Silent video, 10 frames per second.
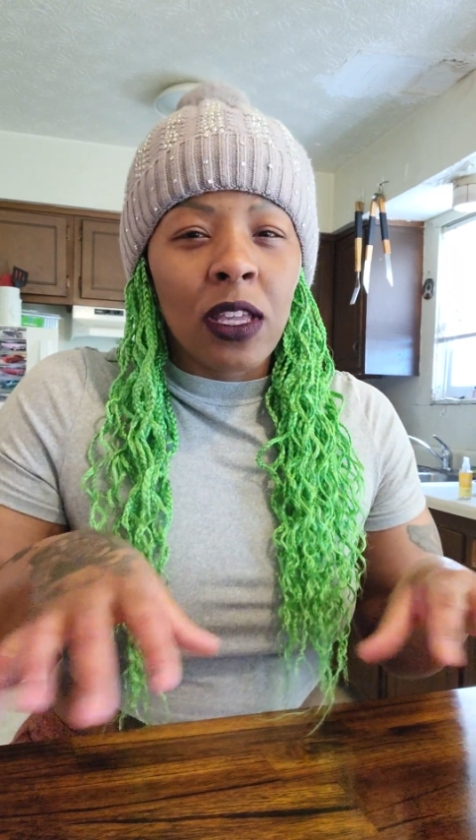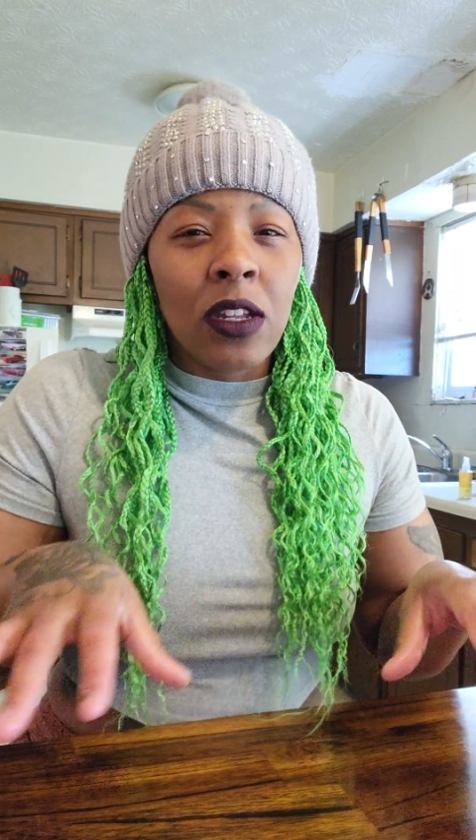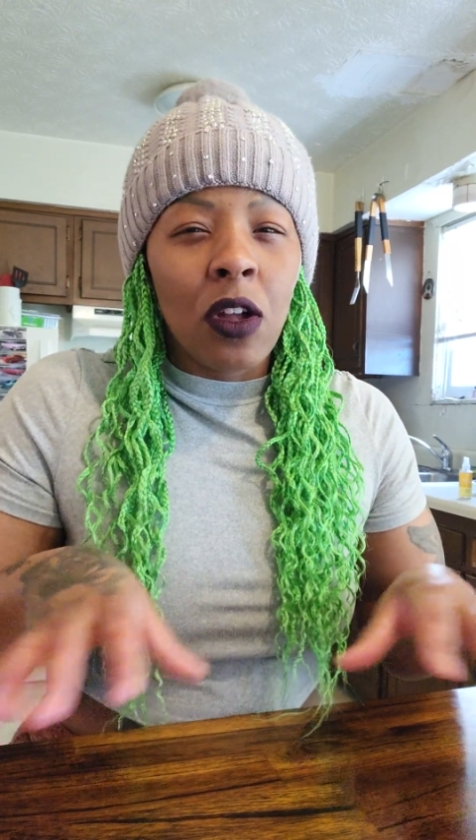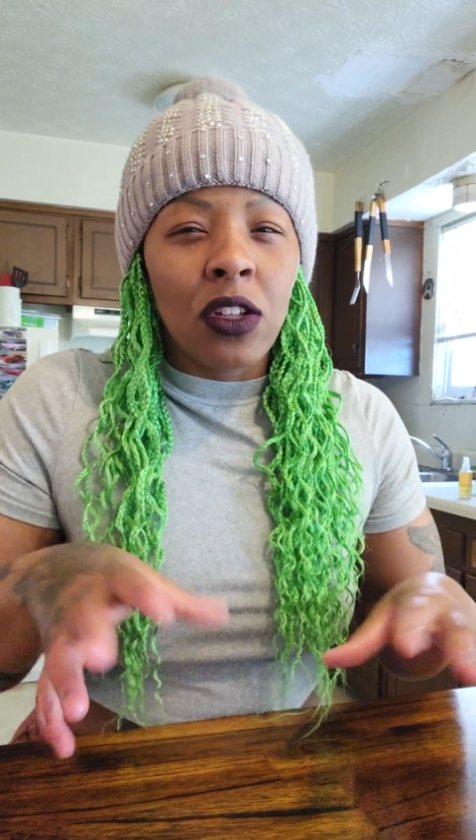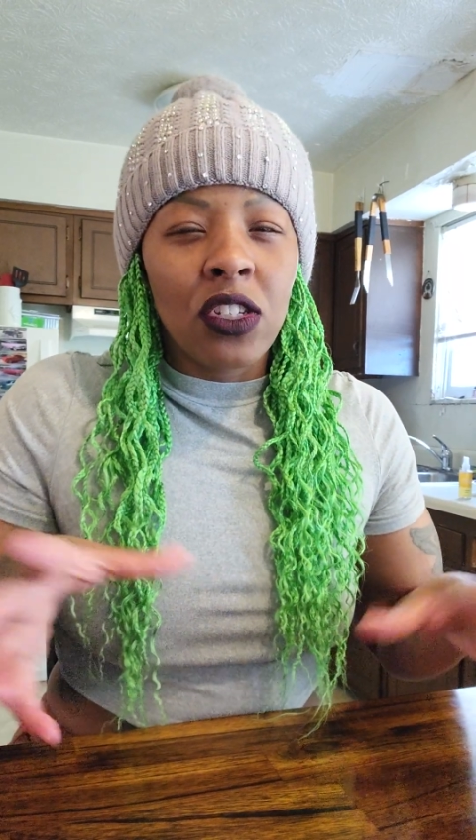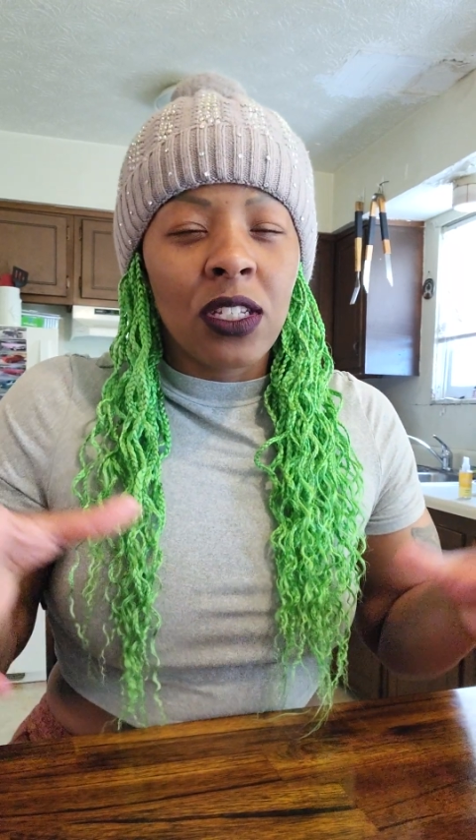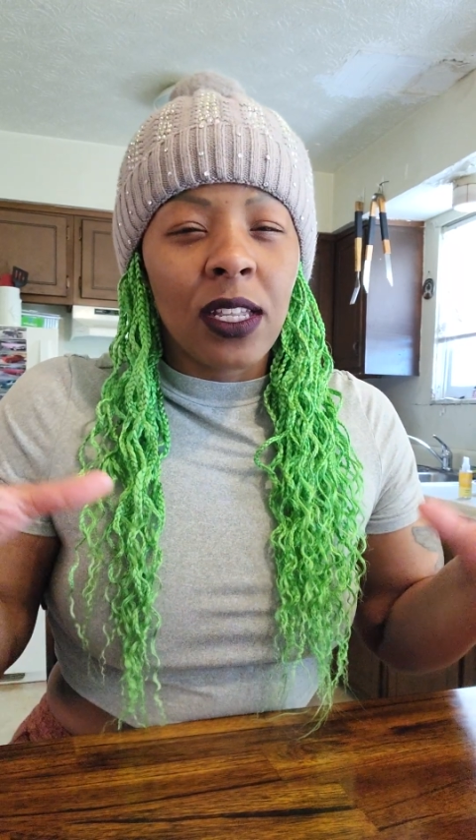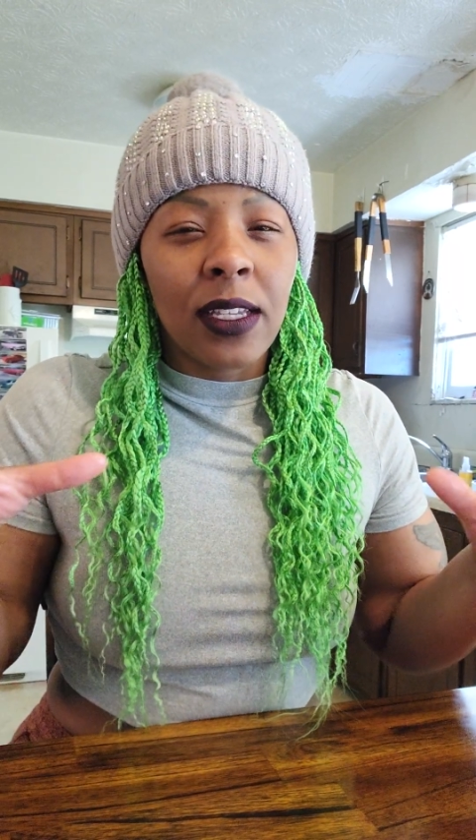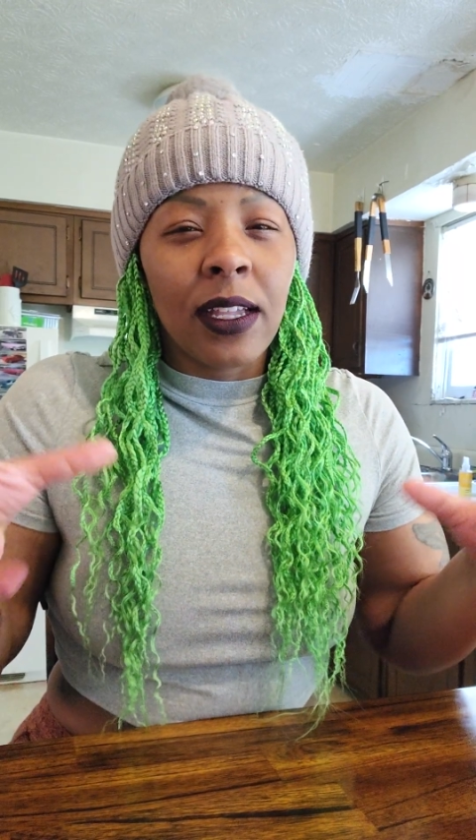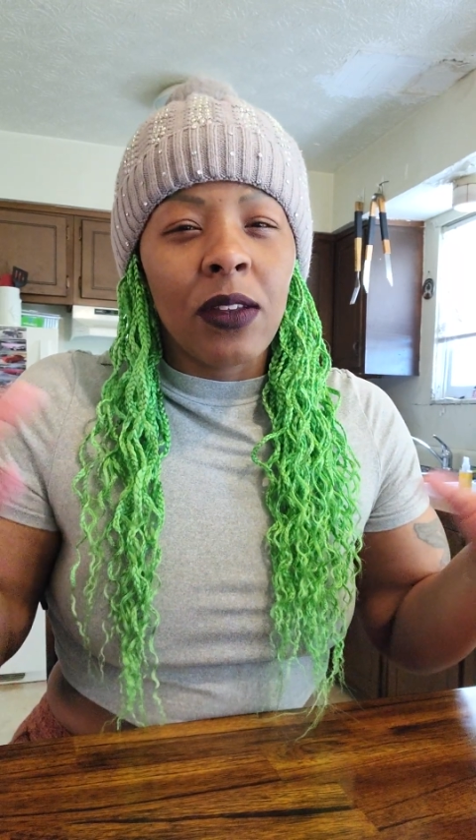get all just
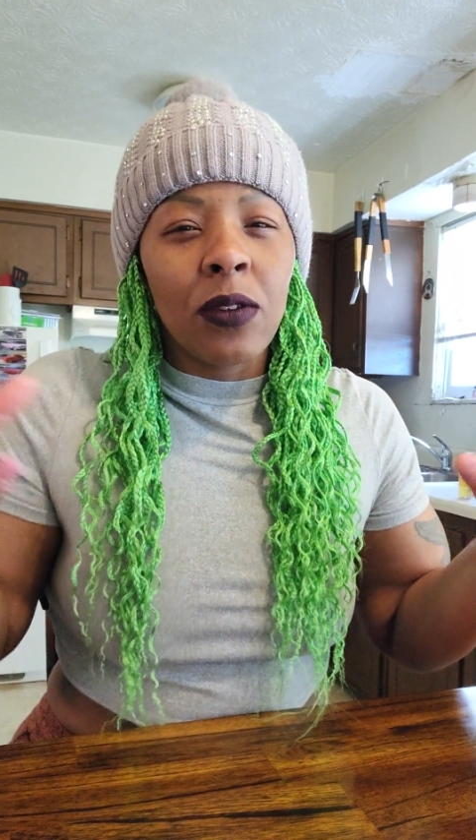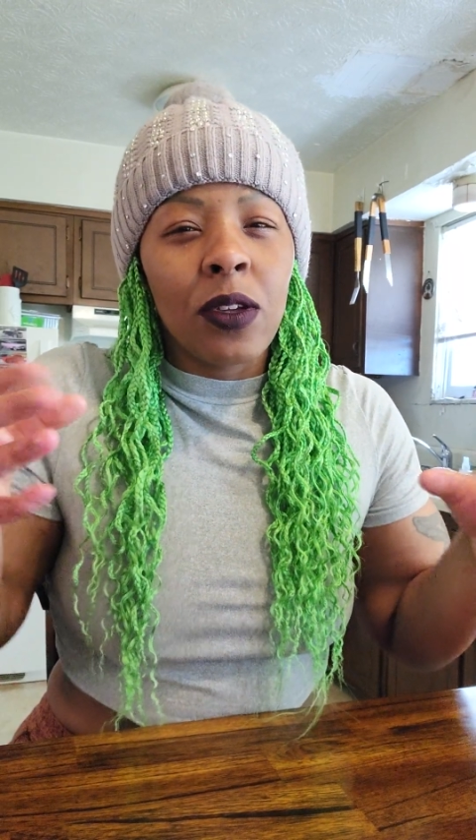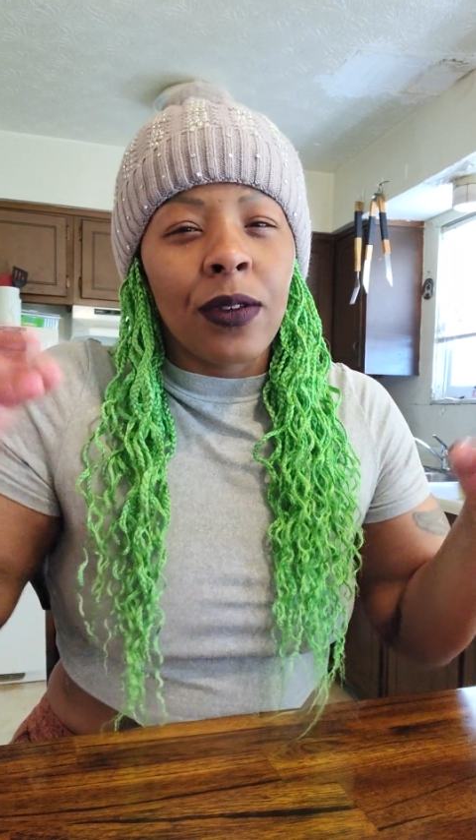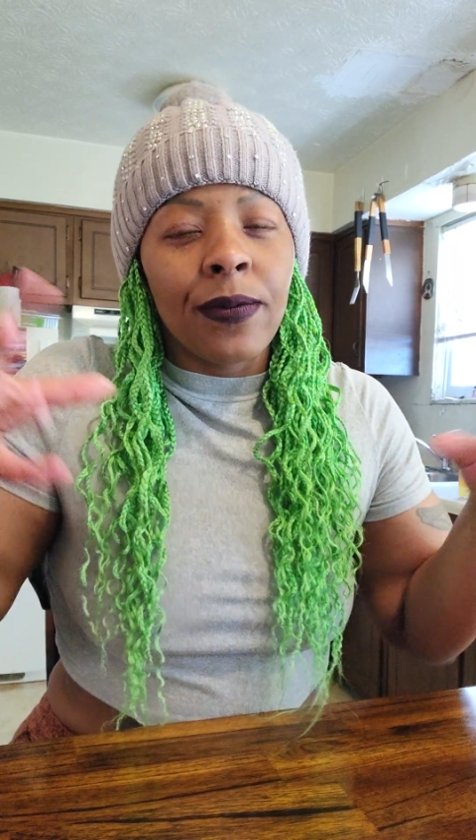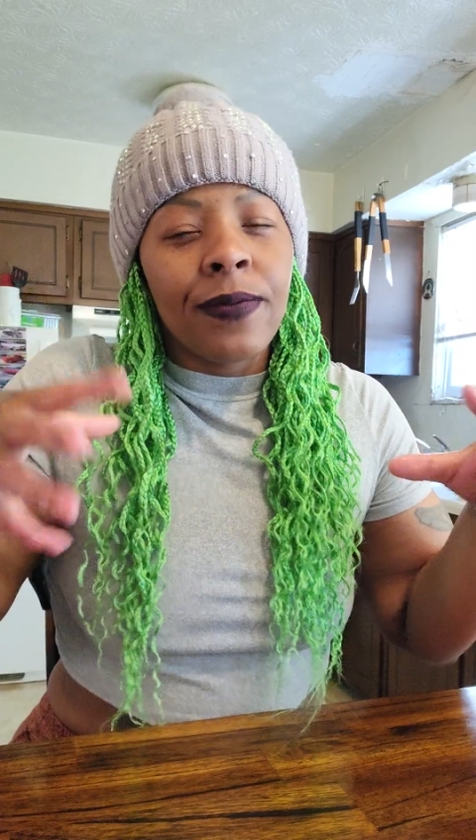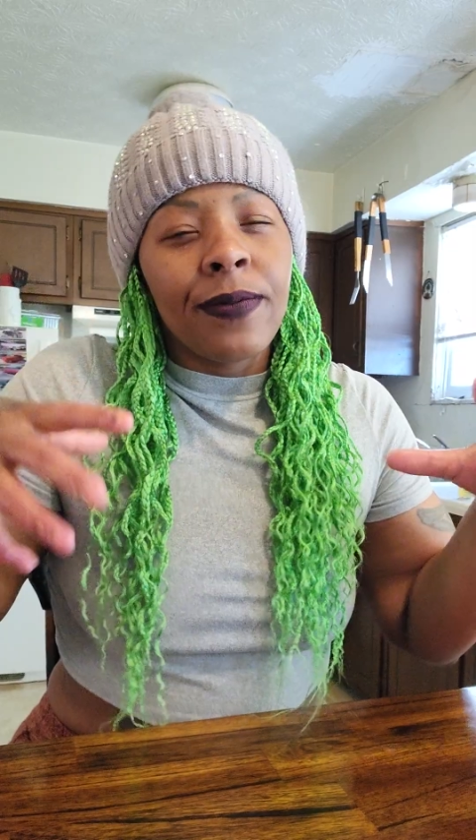like, I don't know.